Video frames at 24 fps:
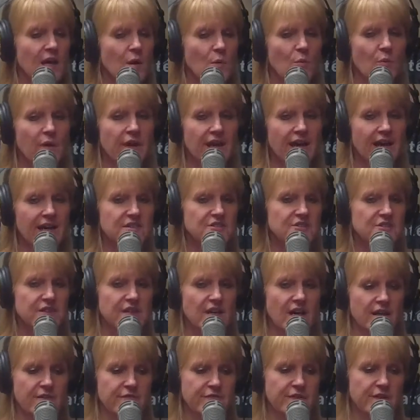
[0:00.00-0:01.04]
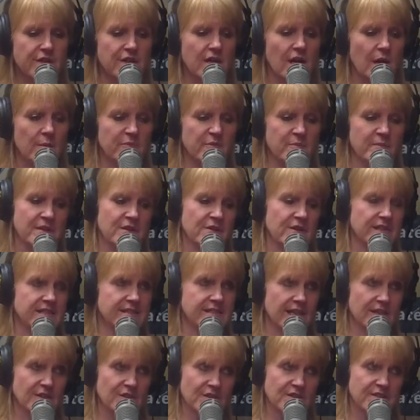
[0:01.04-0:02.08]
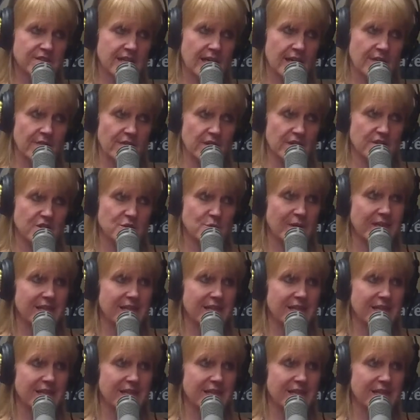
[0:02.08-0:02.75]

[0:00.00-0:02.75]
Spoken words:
We actually offer complimentary seller's coverage.